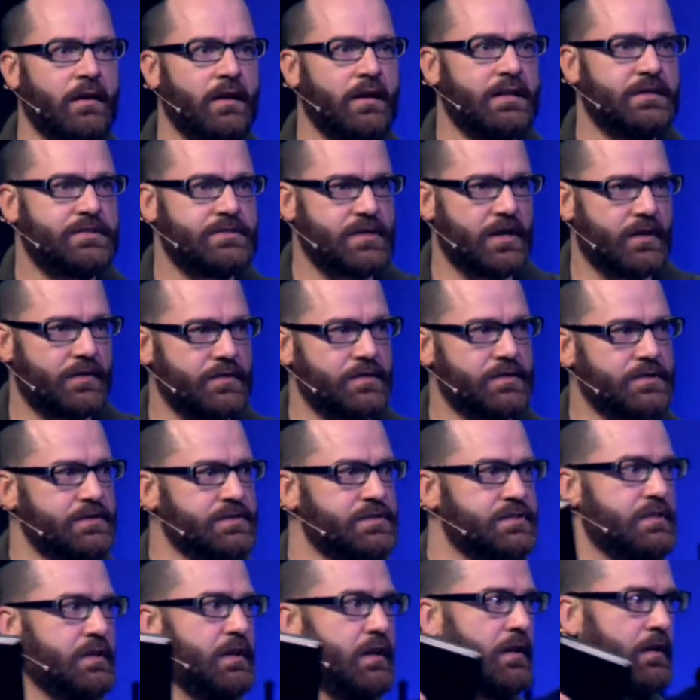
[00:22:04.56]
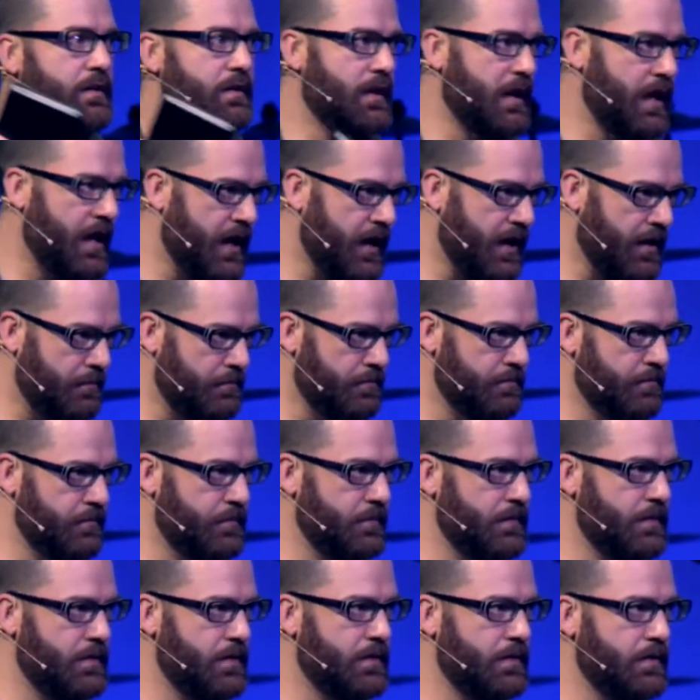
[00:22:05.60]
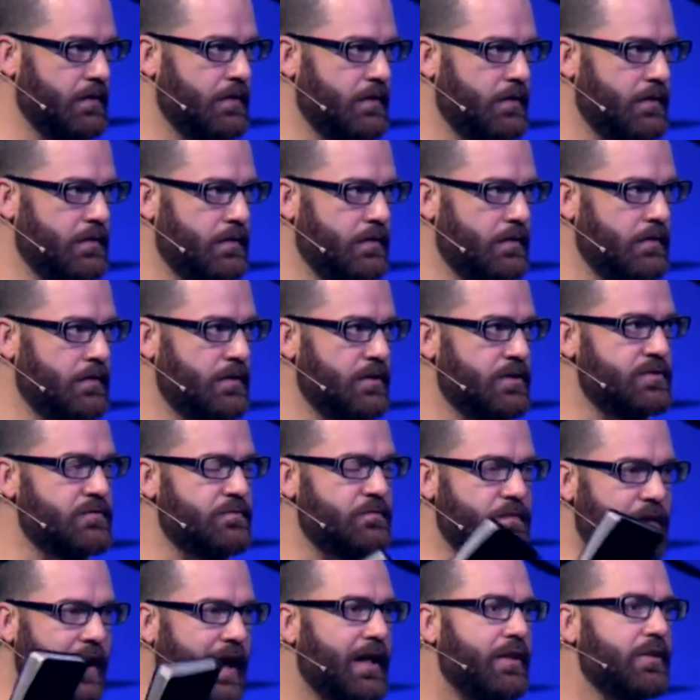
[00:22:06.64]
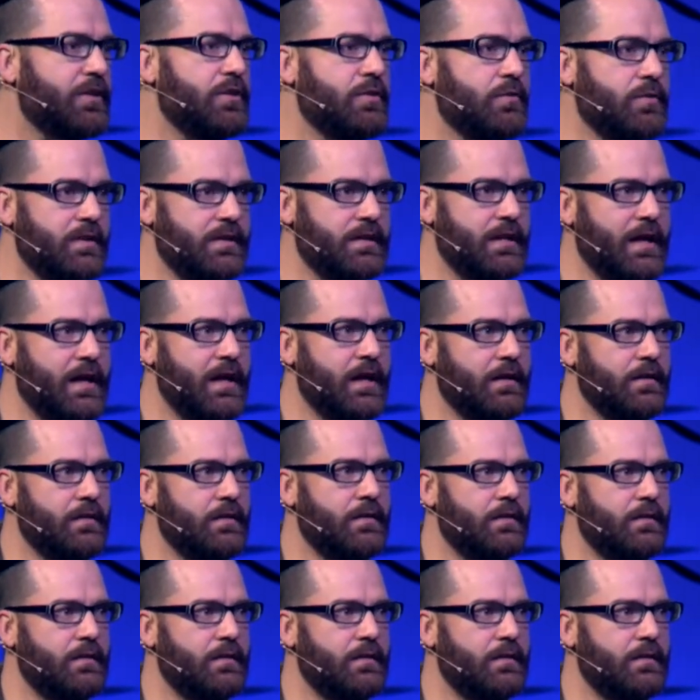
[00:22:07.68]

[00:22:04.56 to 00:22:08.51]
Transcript: each other's name. There's value in that.